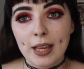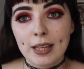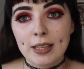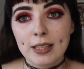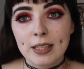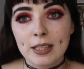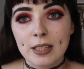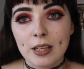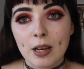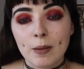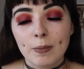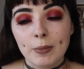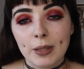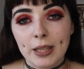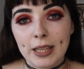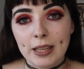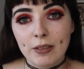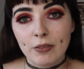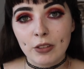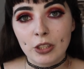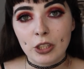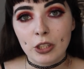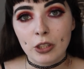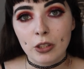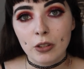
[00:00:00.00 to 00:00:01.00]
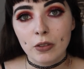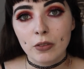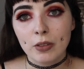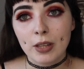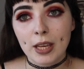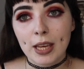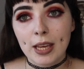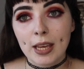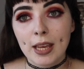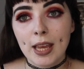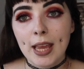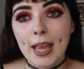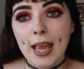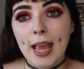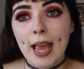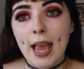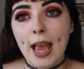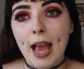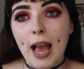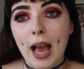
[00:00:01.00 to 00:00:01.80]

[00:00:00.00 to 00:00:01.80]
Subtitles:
ended up leaving uni